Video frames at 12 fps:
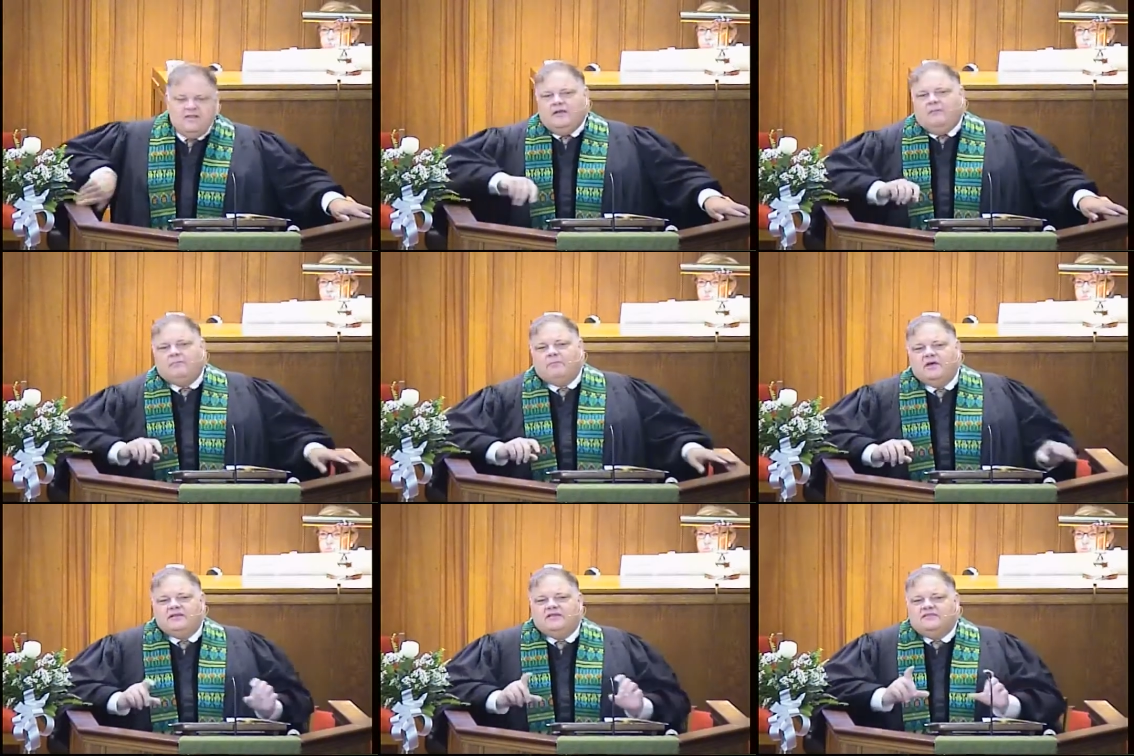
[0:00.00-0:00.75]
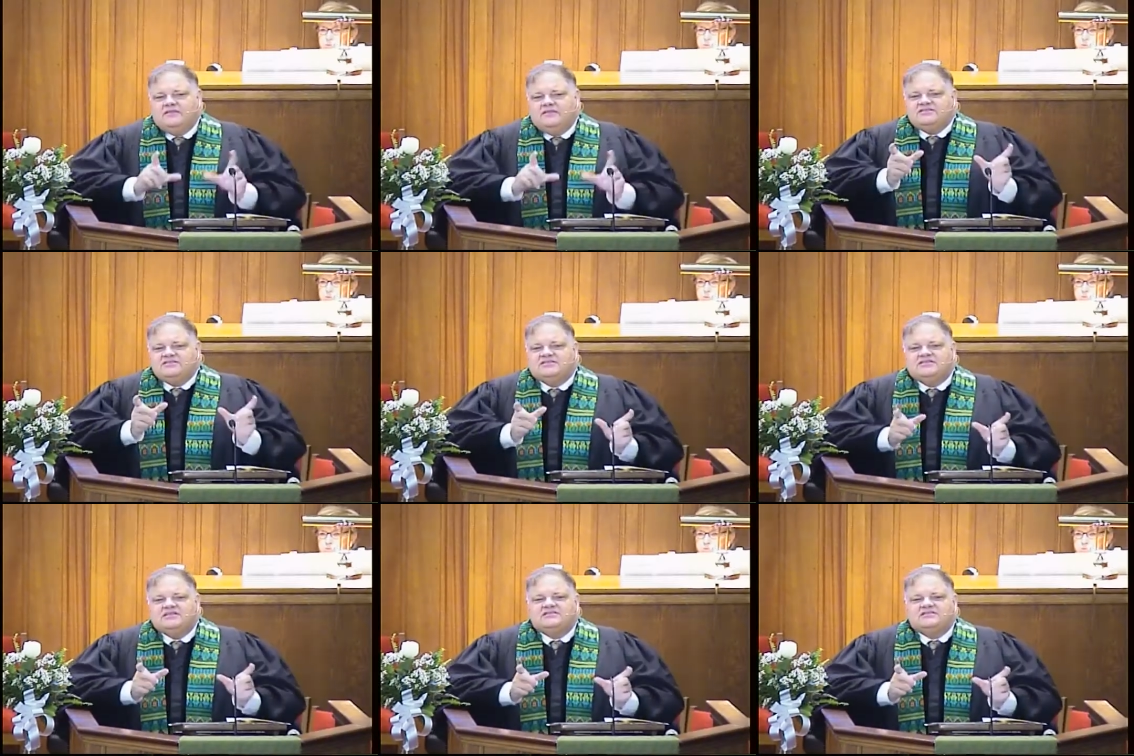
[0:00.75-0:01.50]
But this
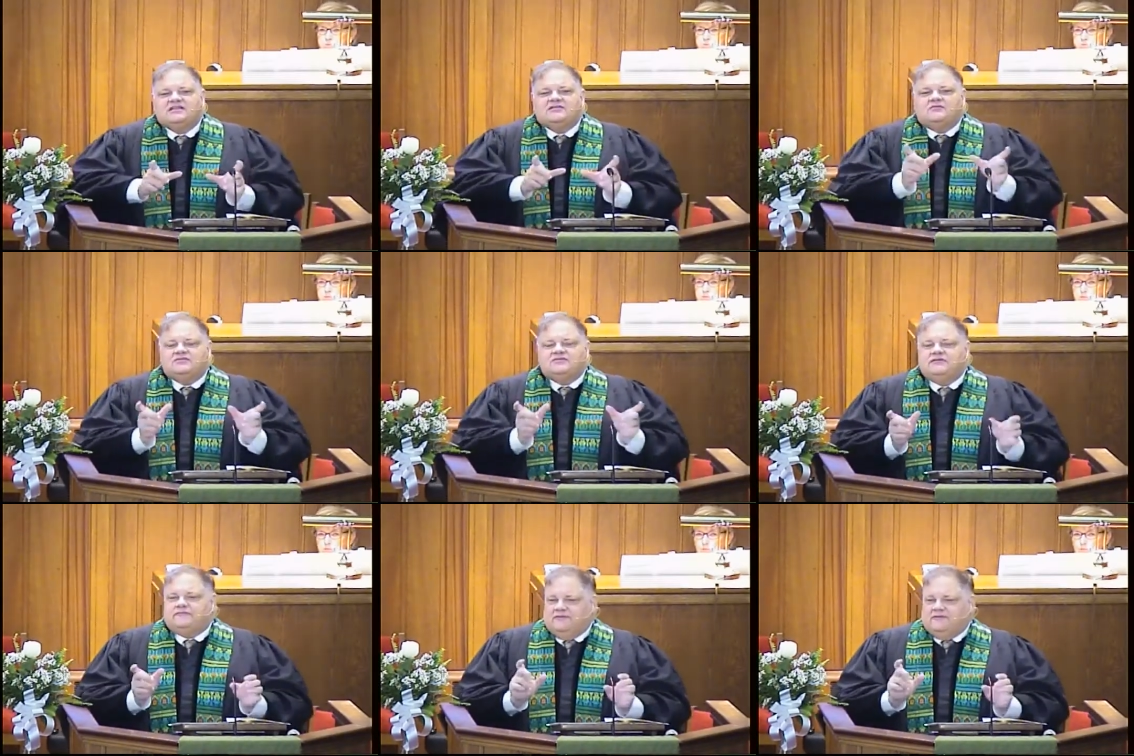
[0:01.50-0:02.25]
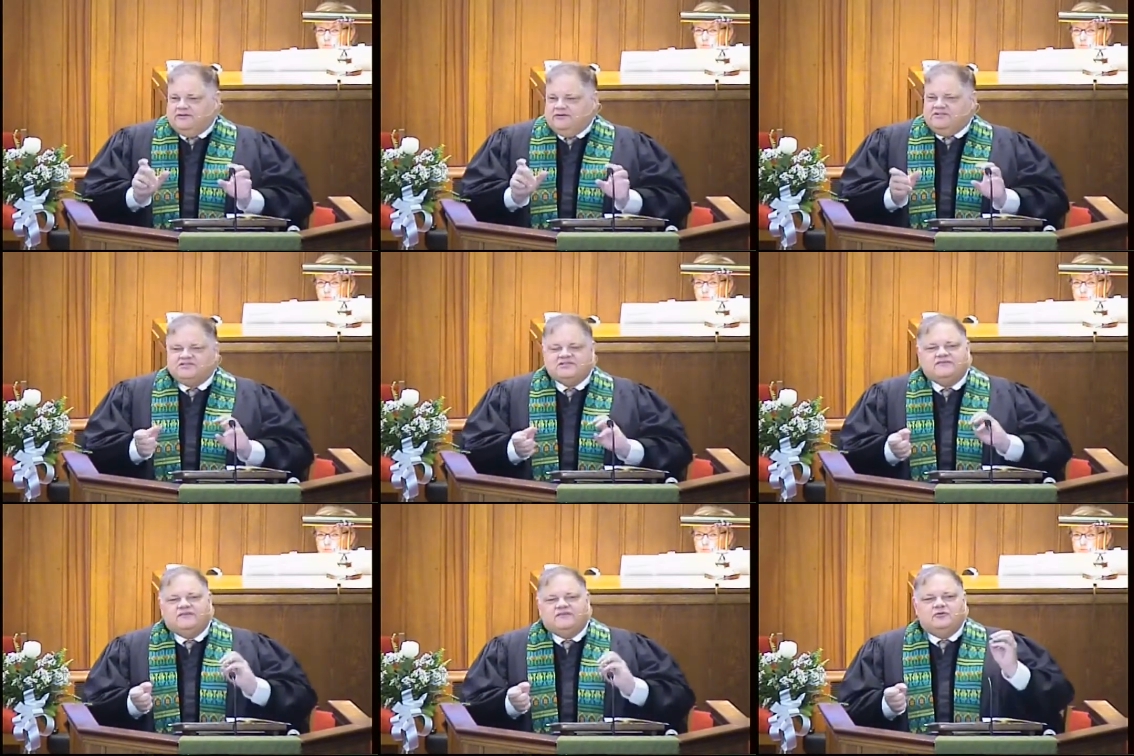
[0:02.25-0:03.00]
is a little different. It's as
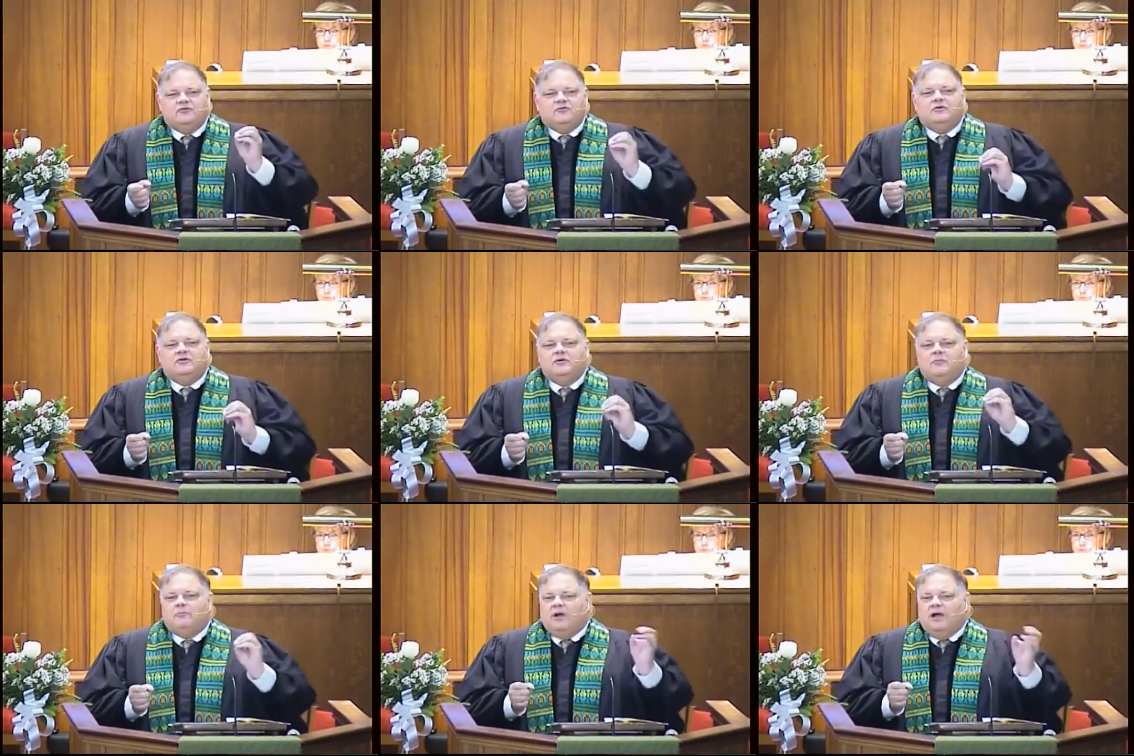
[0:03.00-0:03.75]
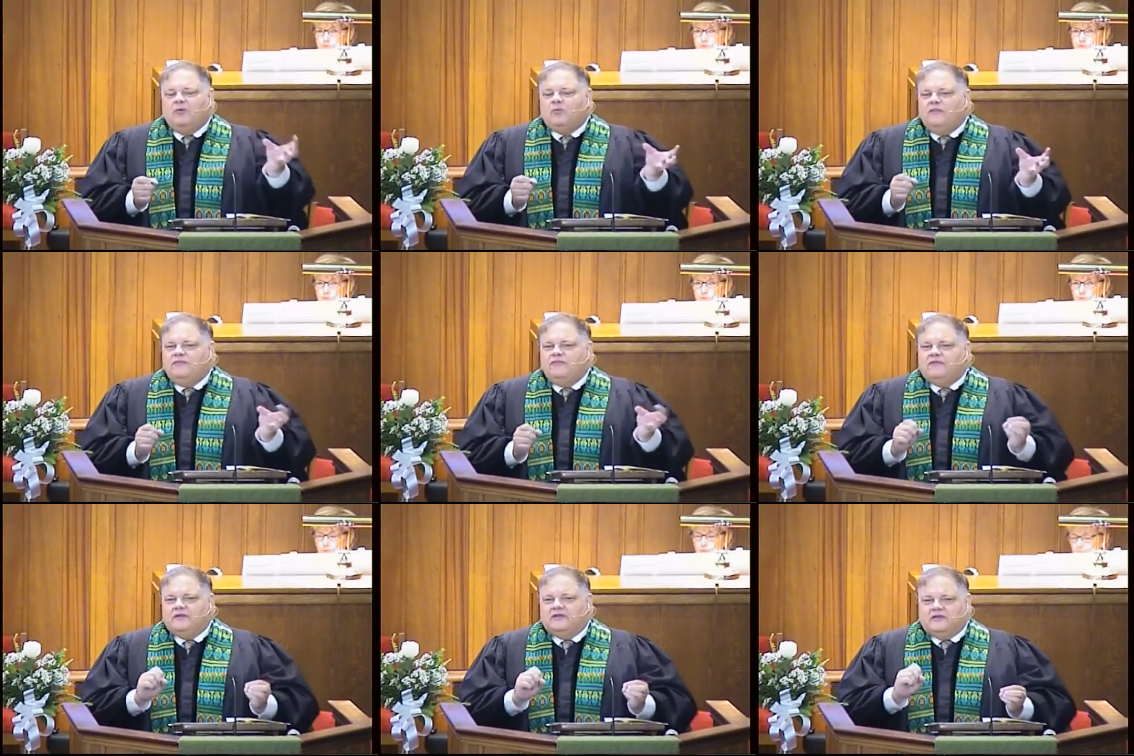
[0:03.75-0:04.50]
if you buy one
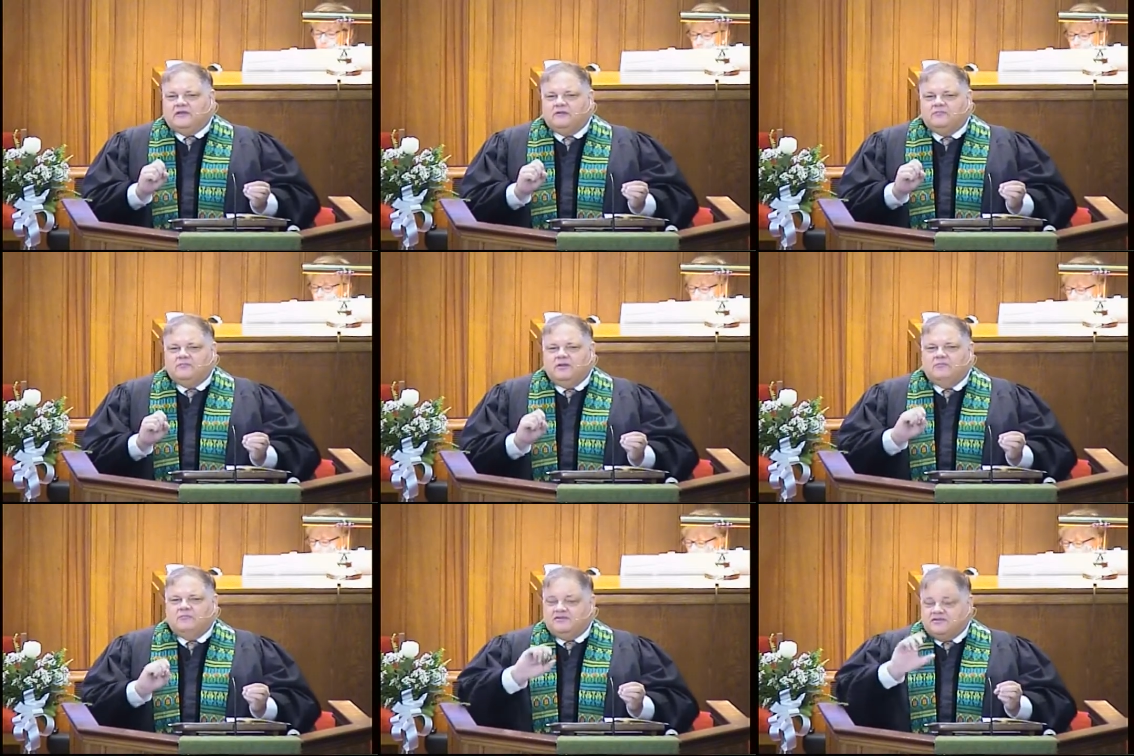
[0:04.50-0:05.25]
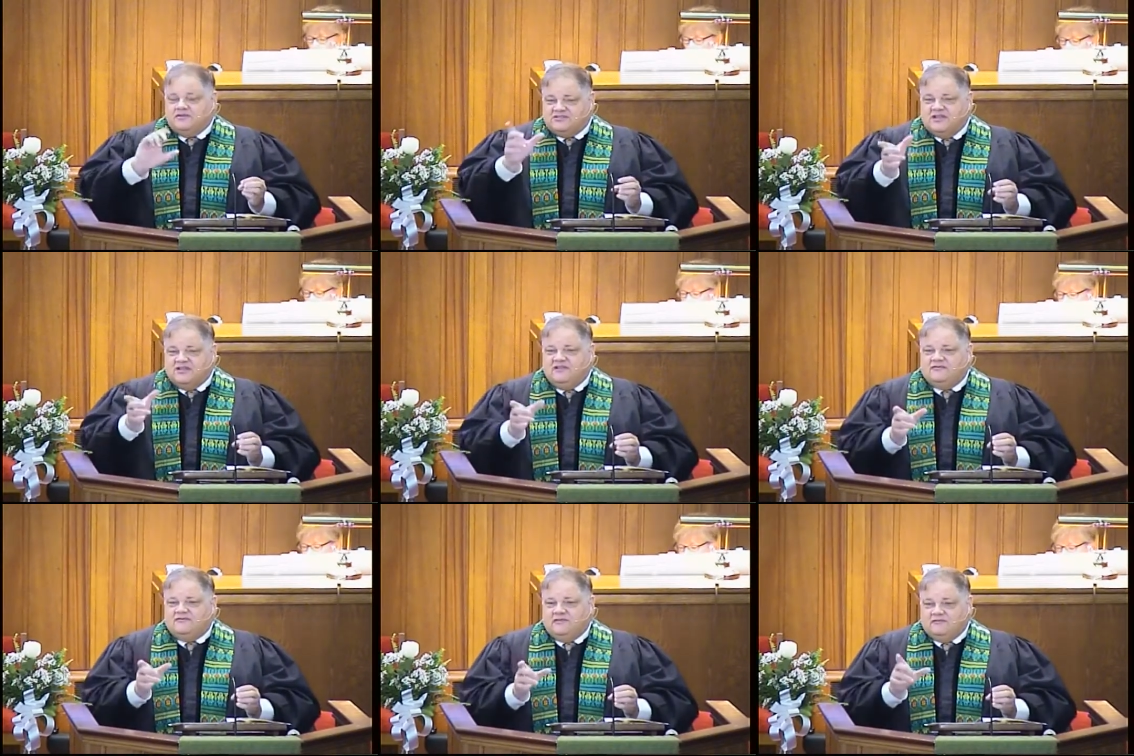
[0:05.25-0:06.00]
thing, but the
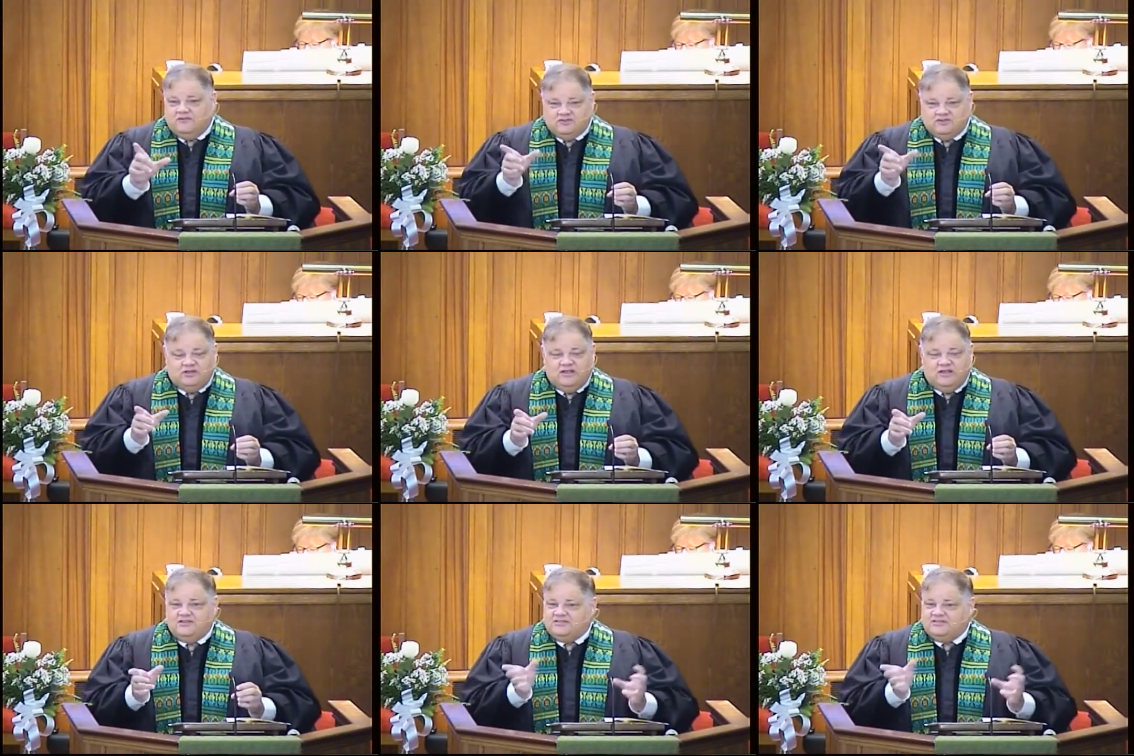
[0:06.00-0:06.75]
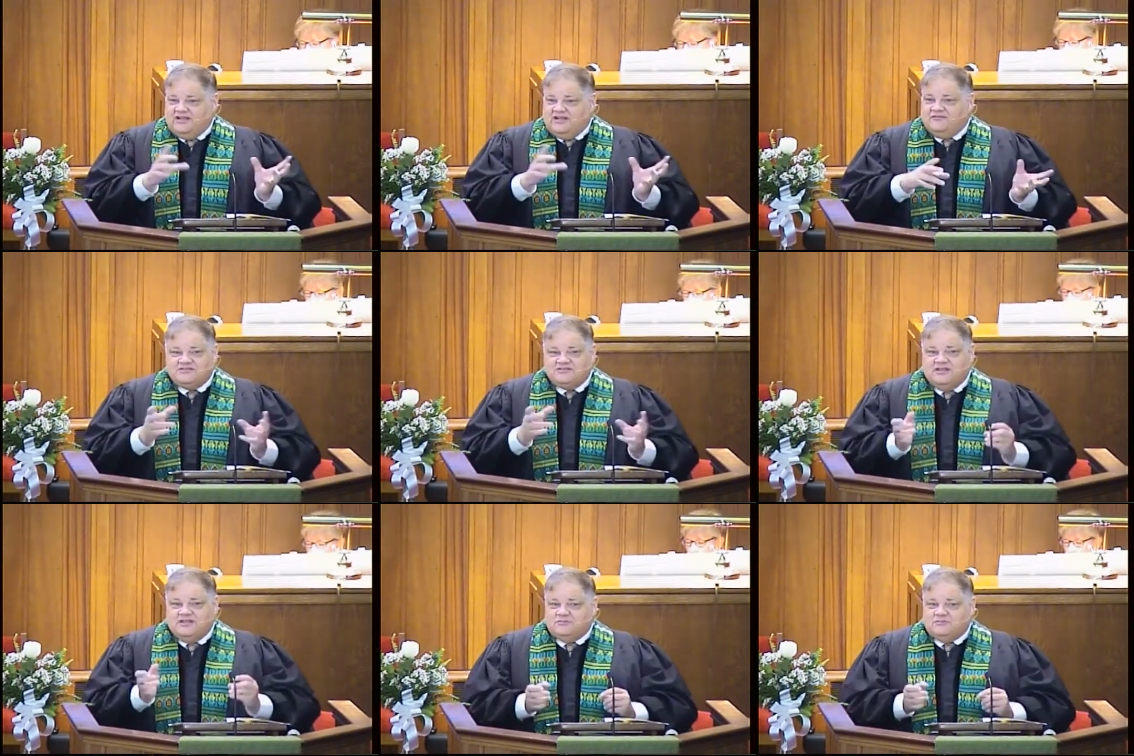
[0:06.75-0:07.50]
second thing that you get is not the
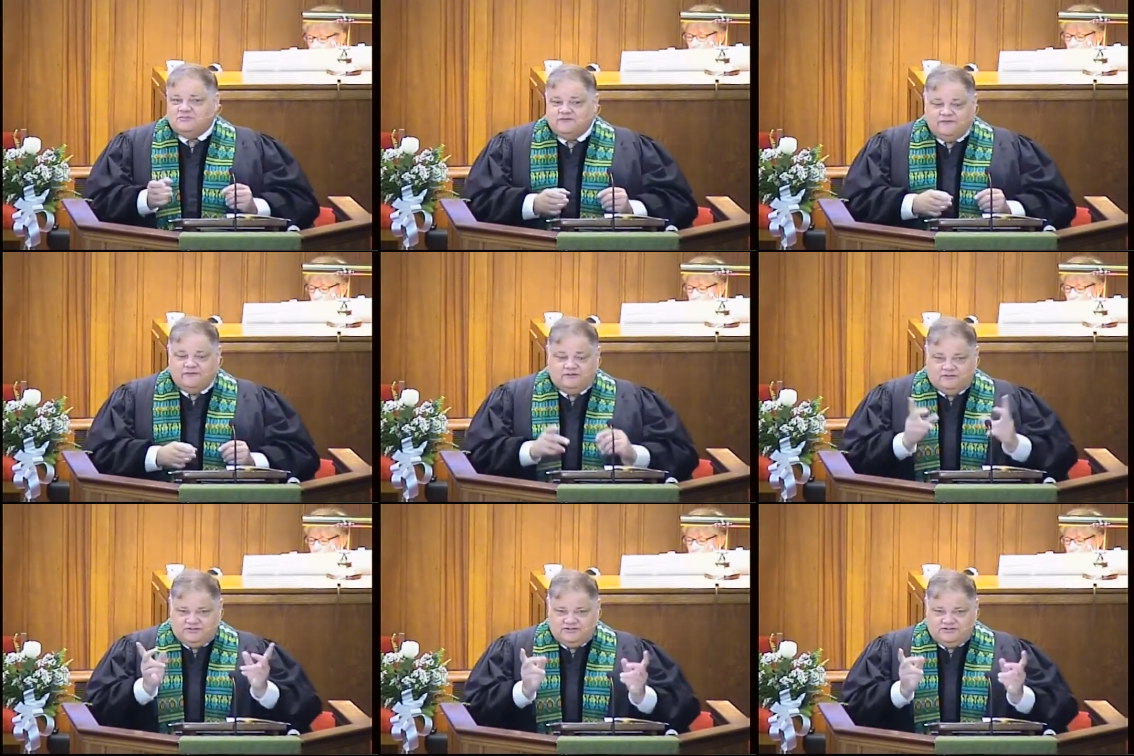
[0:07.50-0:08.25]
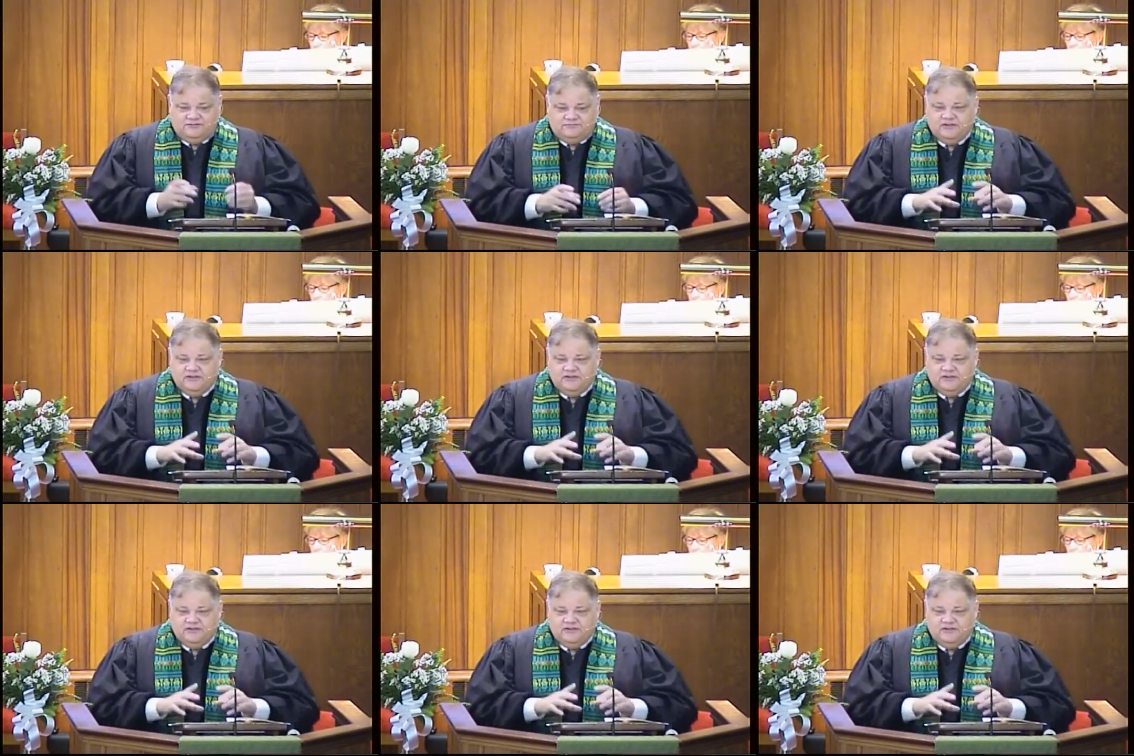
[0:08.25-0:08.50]
same as the first.